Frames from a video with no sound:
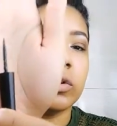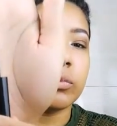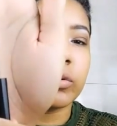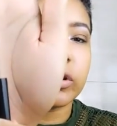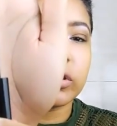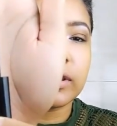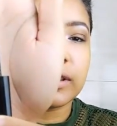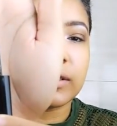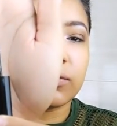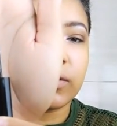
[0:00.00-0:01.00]
One brush
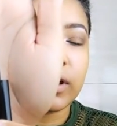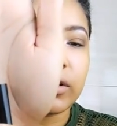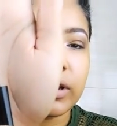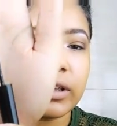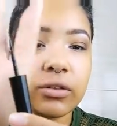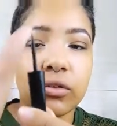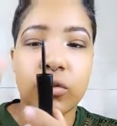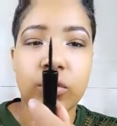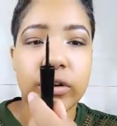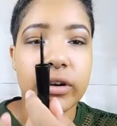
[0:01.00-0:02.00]
is very
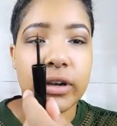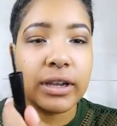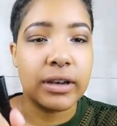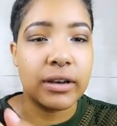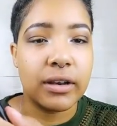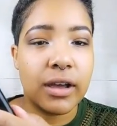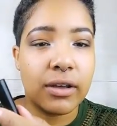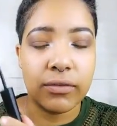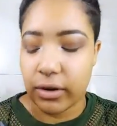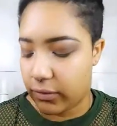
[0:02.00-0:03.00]
short and
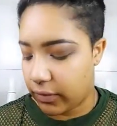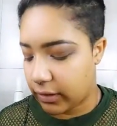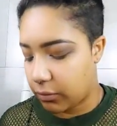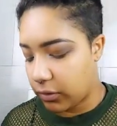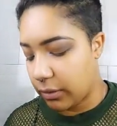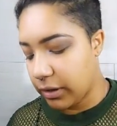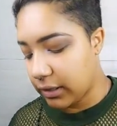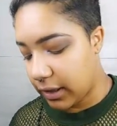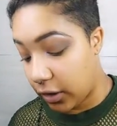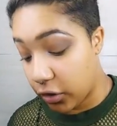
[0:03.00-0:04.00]
not very flexible. Let me
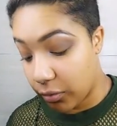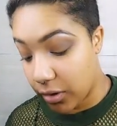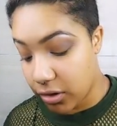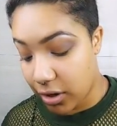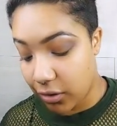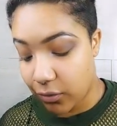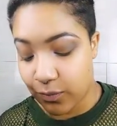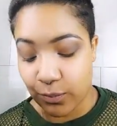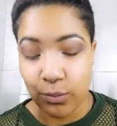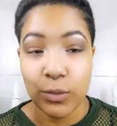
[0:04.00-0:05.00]
get the other brush out.
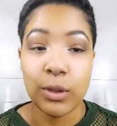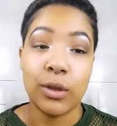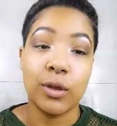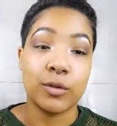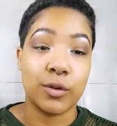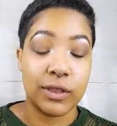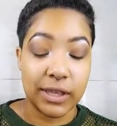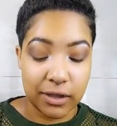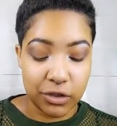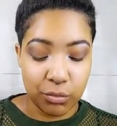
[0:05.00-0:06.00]
So
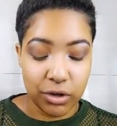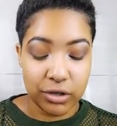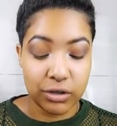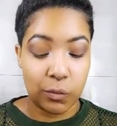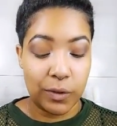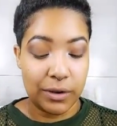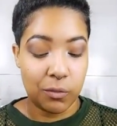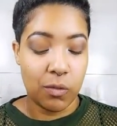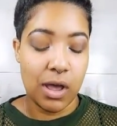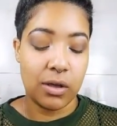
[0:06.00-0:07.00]
the other brush, the Wet
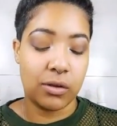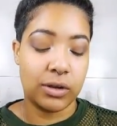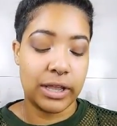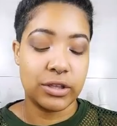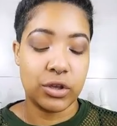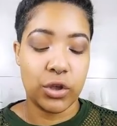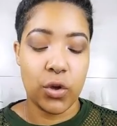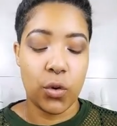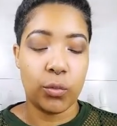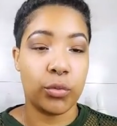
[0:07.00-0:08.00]
n Wild
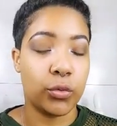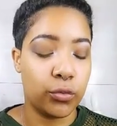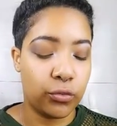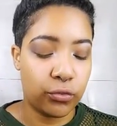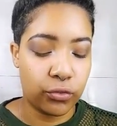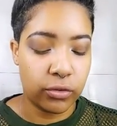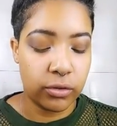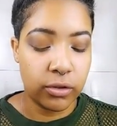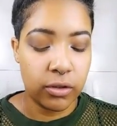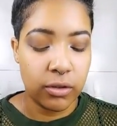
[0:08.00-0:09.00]
H2O proof.
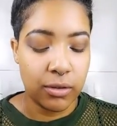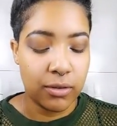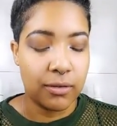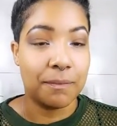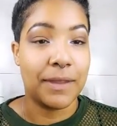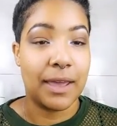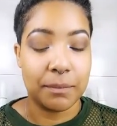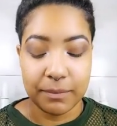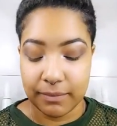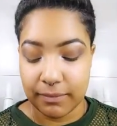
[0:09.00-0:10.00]
Yeah.
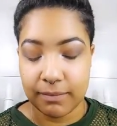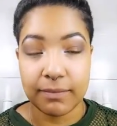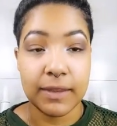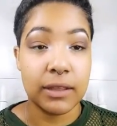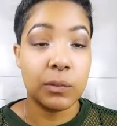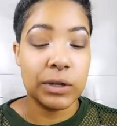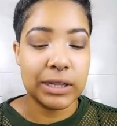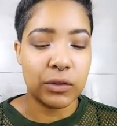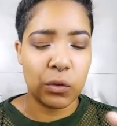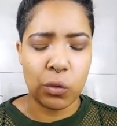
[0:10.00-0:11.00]
This
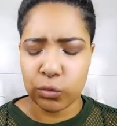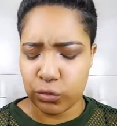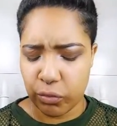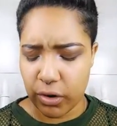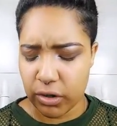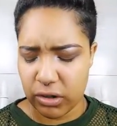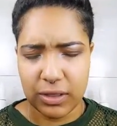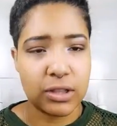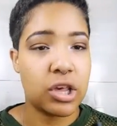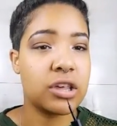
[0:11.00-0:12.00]
one is the old brush.
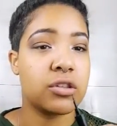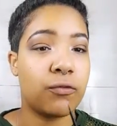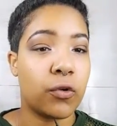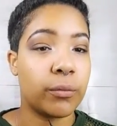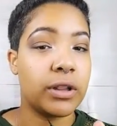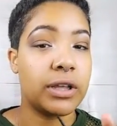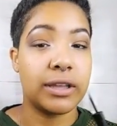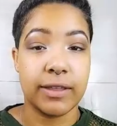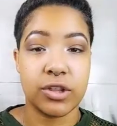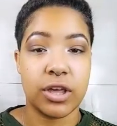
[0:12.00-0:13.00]
They changed the
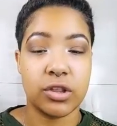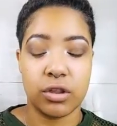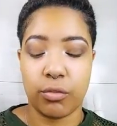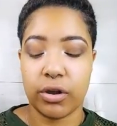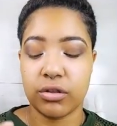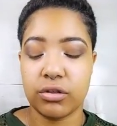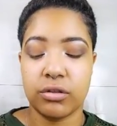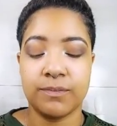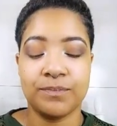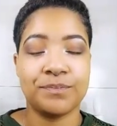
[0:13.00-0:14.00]
formula and they changed the
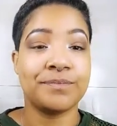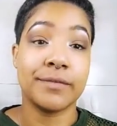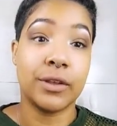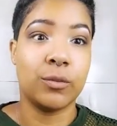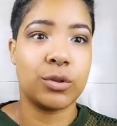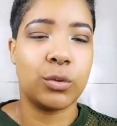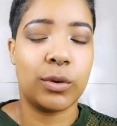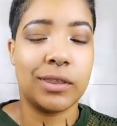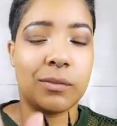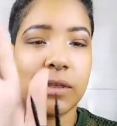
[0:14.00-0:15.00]
brush, which
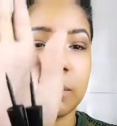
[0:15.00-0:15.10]
annoys